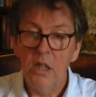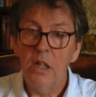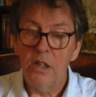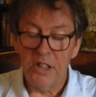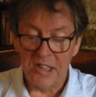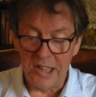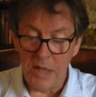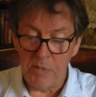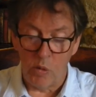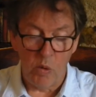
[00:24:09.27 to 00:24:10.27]
and the
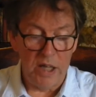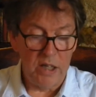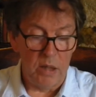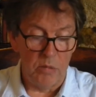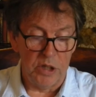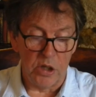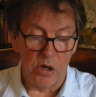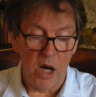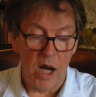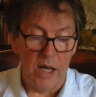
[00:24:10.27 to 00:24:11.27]
sleeper waking with a
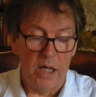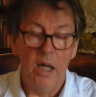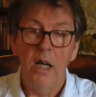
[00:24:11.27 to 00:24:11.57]
cry,